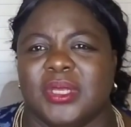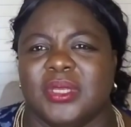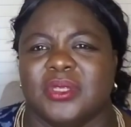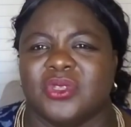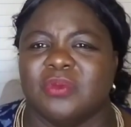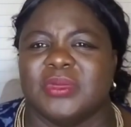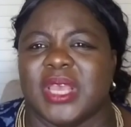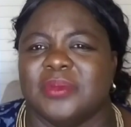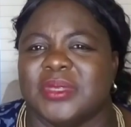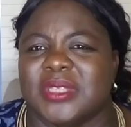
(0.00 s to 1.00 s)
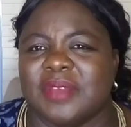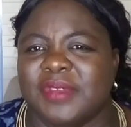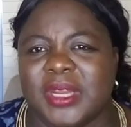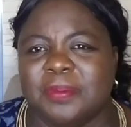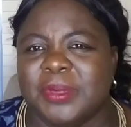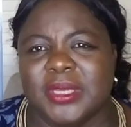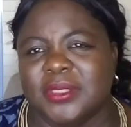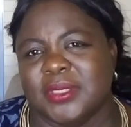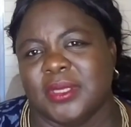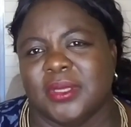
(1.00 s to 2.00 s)
Sometimes it's
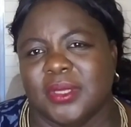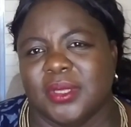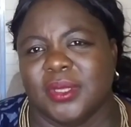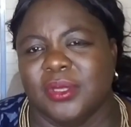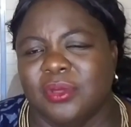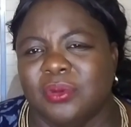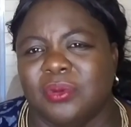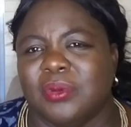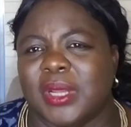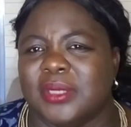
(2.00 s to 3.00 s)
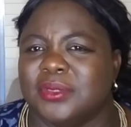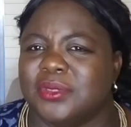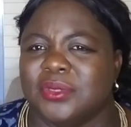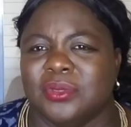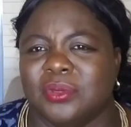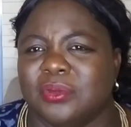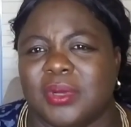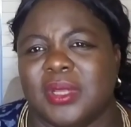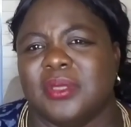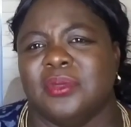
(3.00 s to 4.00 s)
availability, and
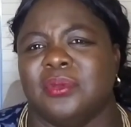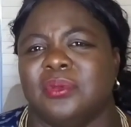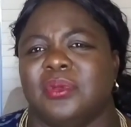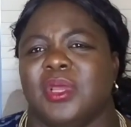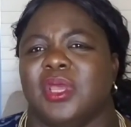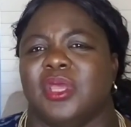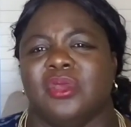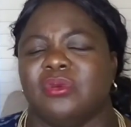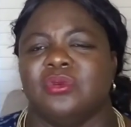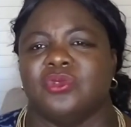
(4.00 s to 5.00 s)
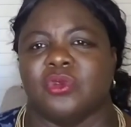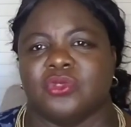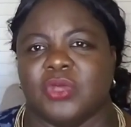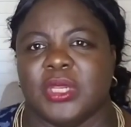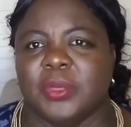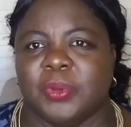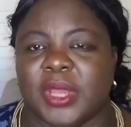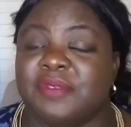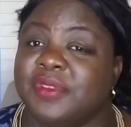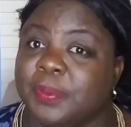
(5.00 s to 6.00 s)
you couldn't talk to
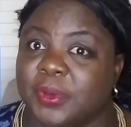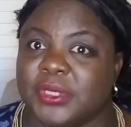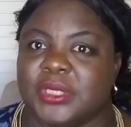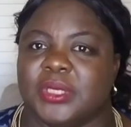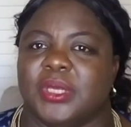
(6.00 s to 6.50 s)
everybody.